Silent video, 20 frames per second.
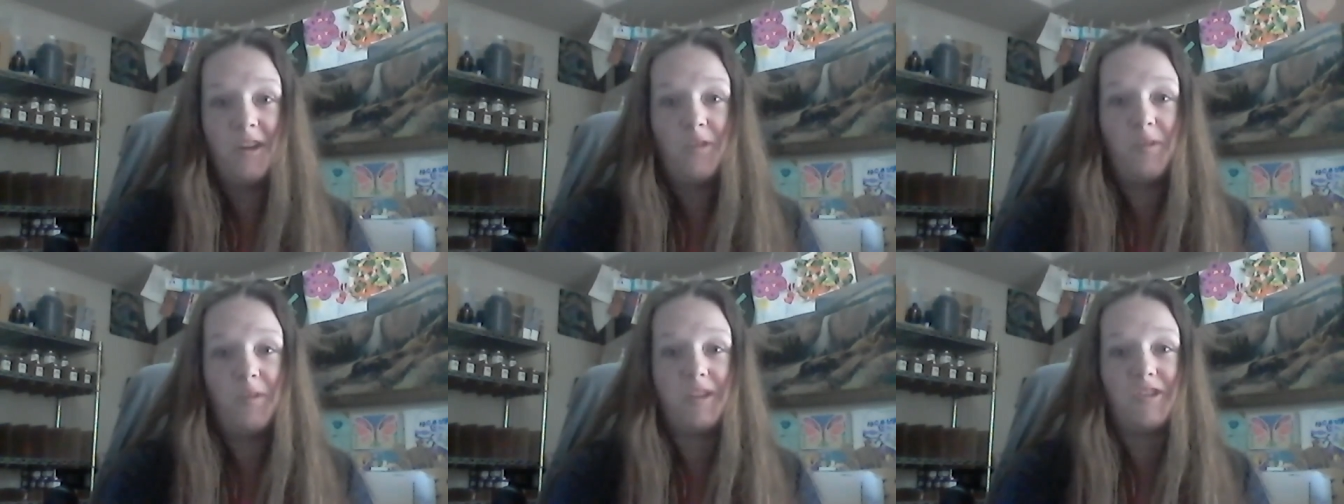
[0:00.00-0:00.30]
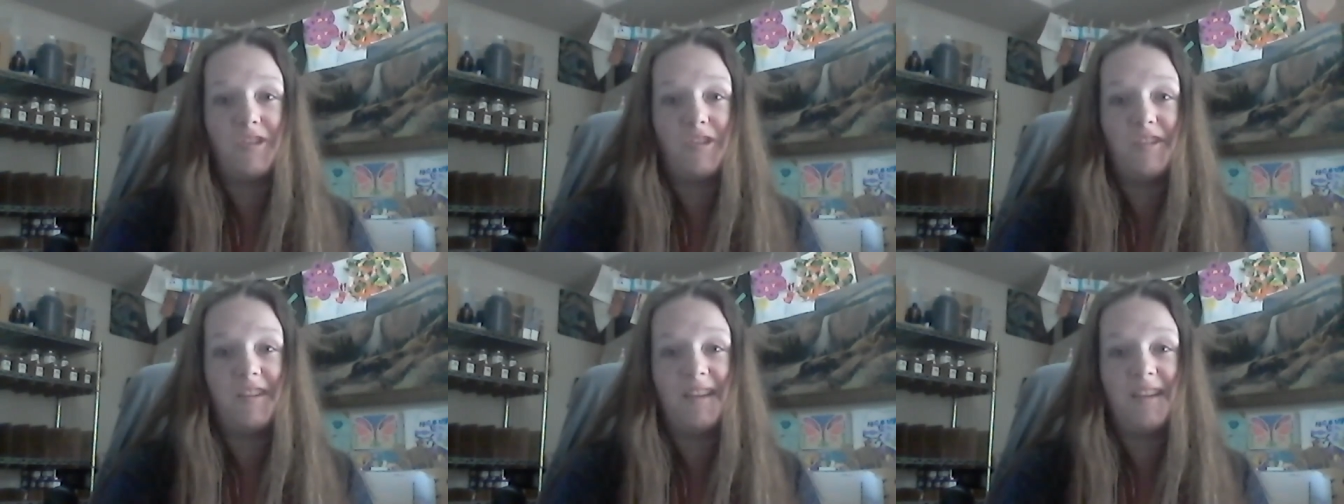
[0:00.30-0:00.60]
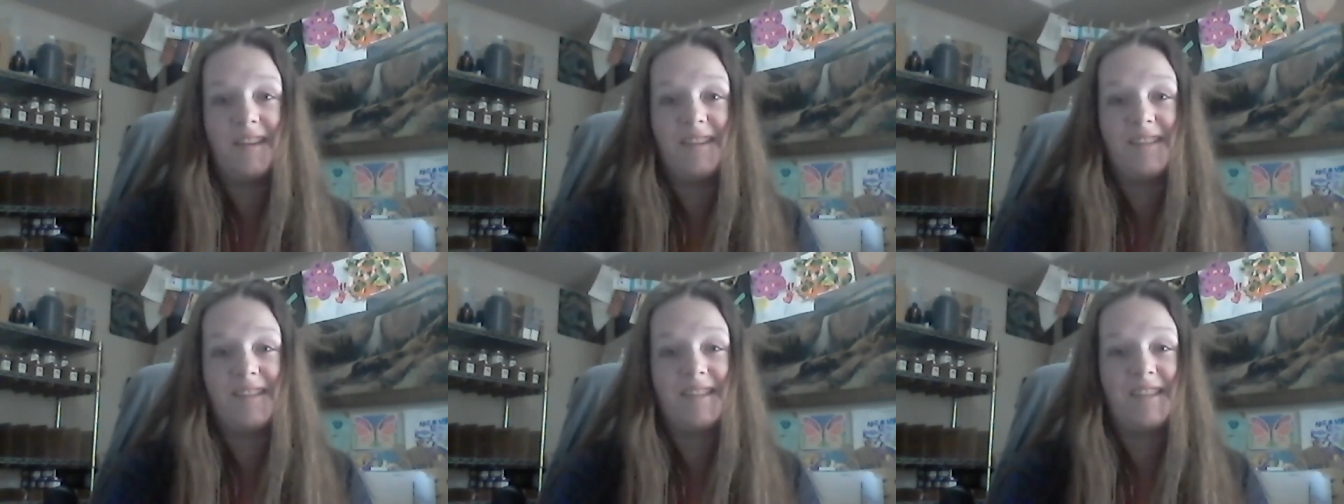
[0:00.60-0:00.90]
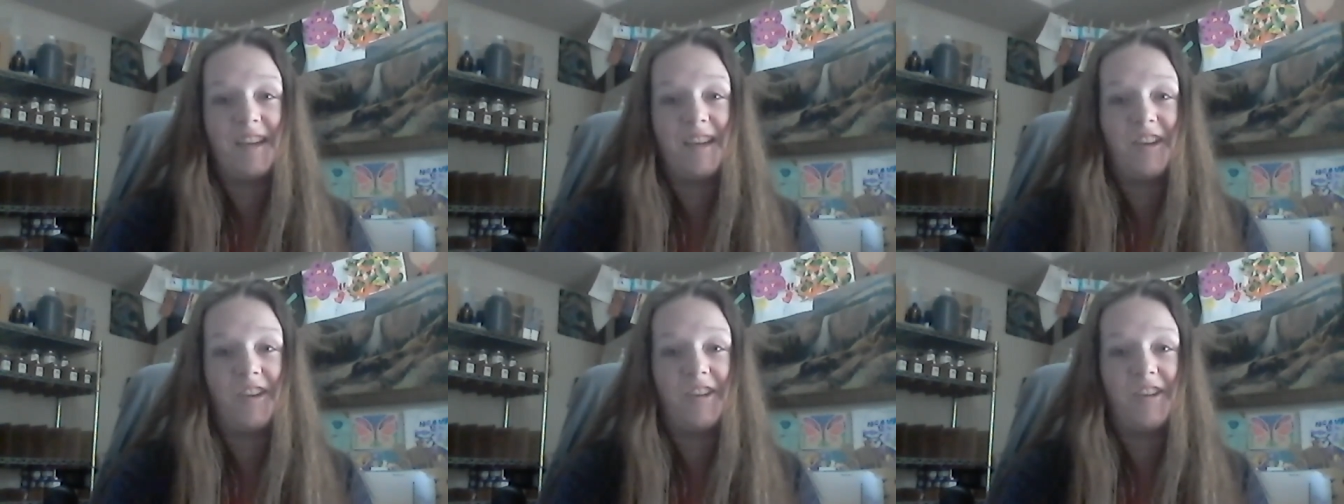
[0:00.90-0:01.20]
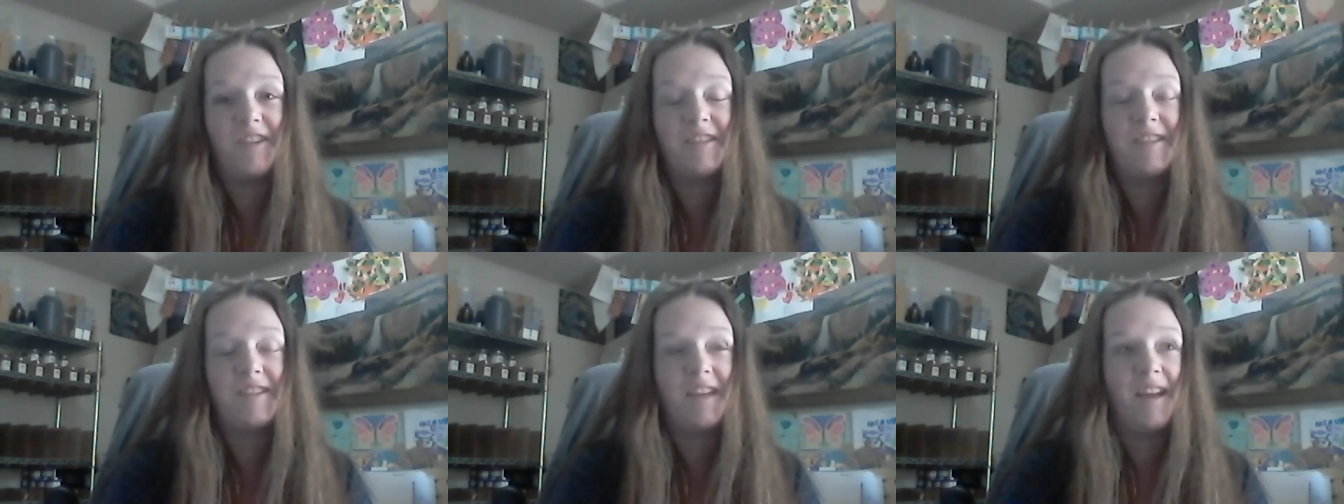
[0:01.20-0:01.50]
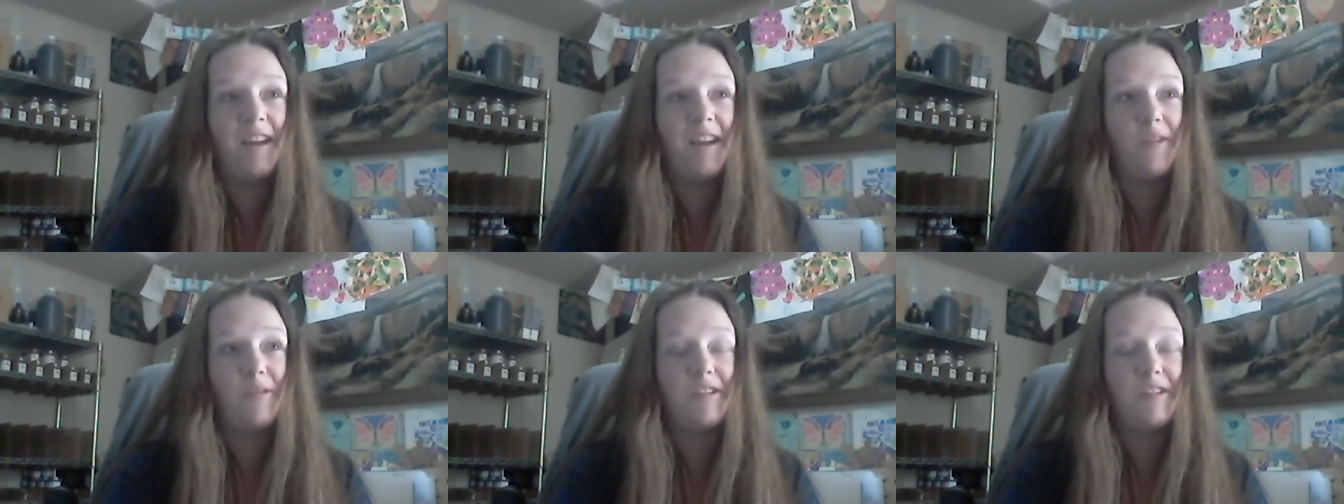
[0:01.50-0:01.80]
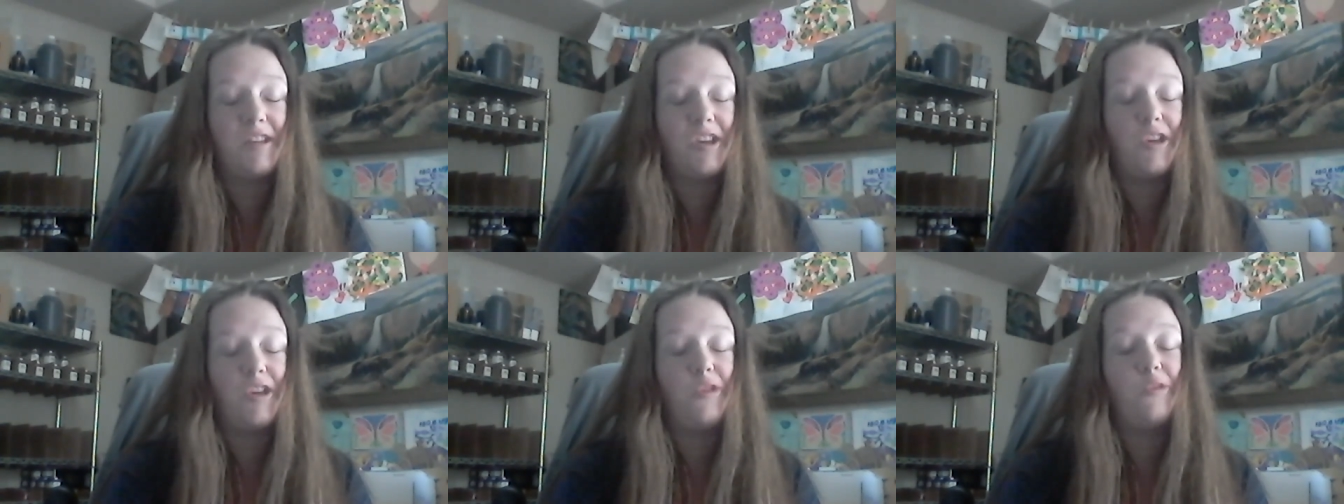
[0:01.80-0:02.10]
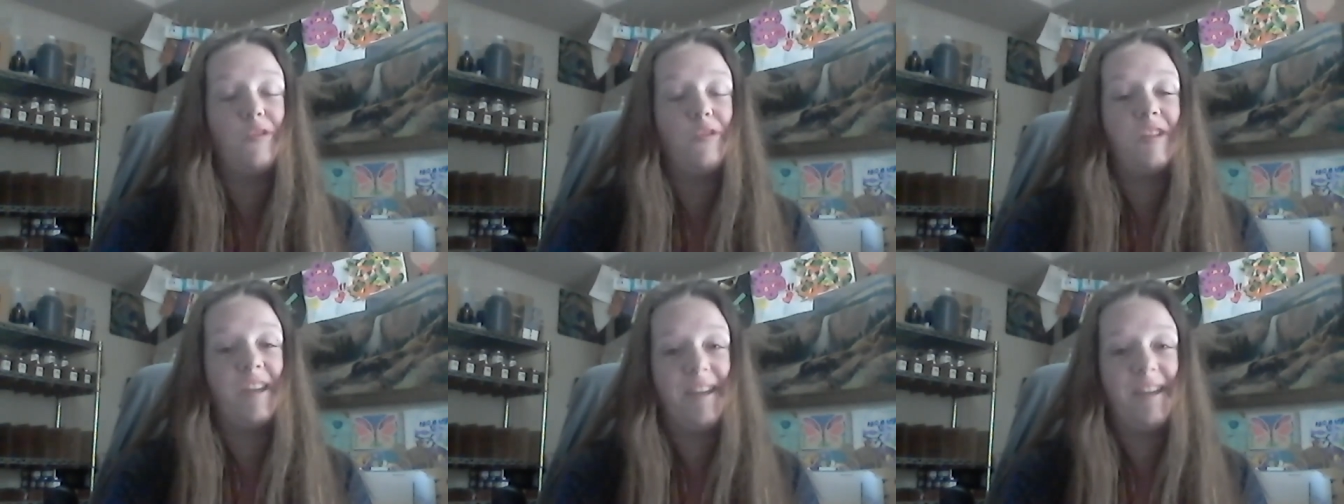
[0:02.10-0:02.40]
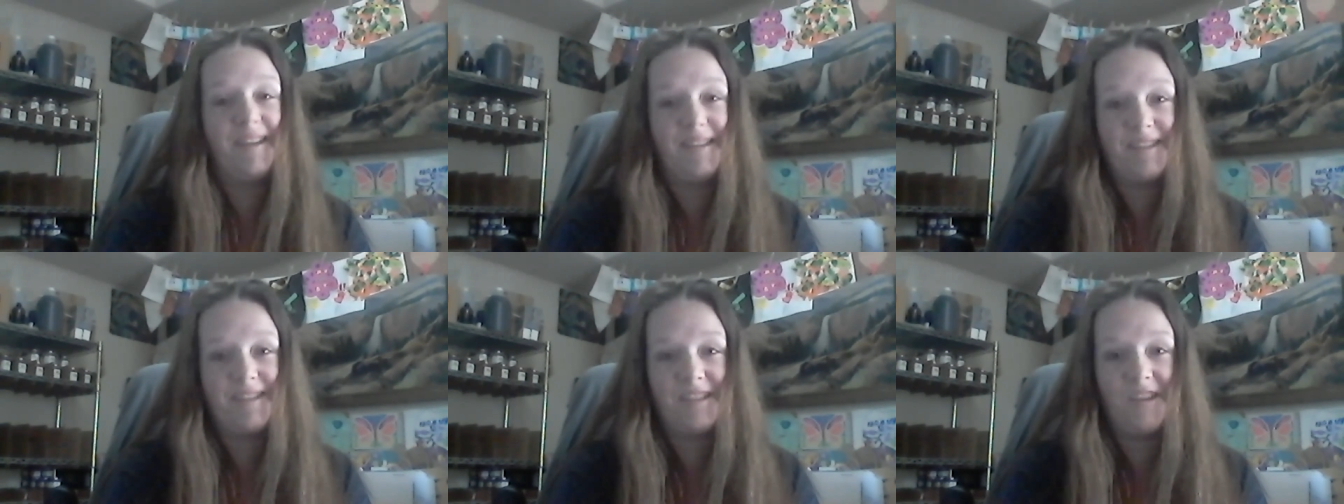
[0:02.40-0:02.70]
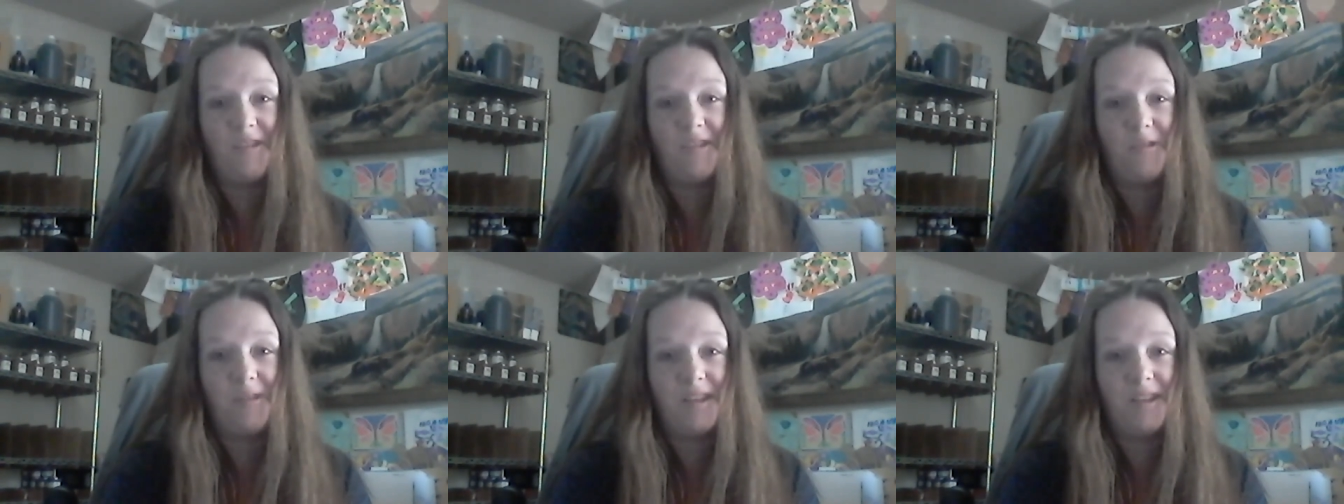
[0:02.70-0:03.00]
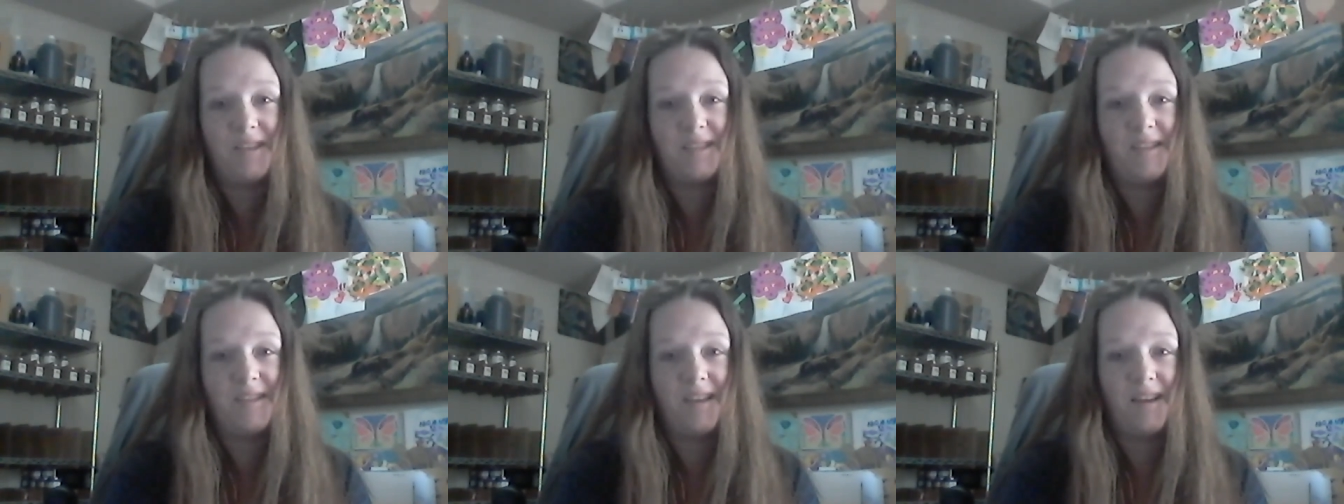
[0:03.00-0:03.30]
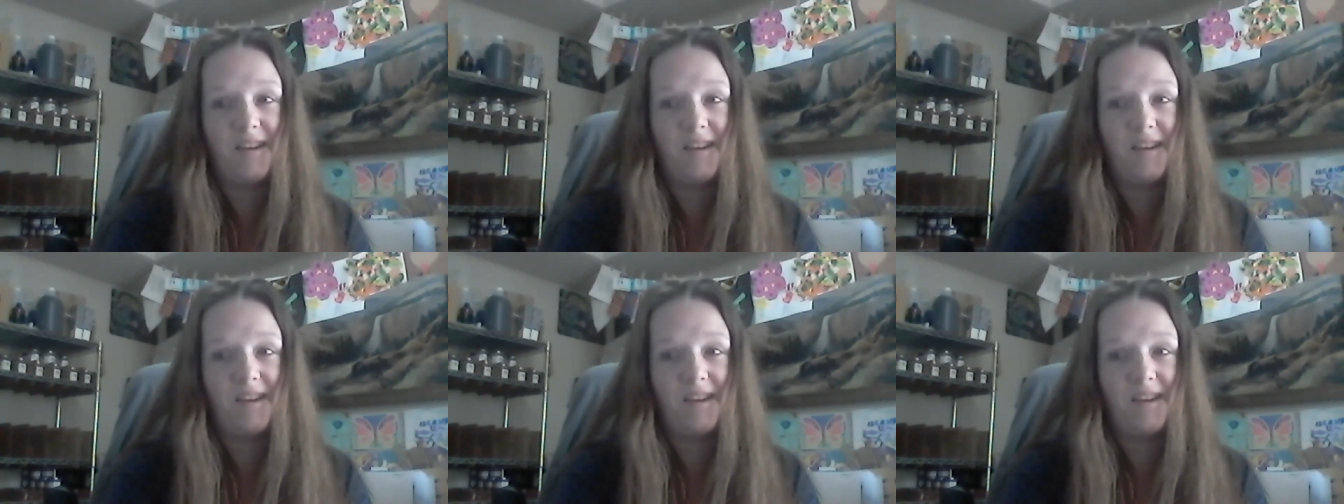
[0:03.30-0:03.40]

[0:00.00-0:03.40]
we turned it into stickers and it was a huge hit so it's uh,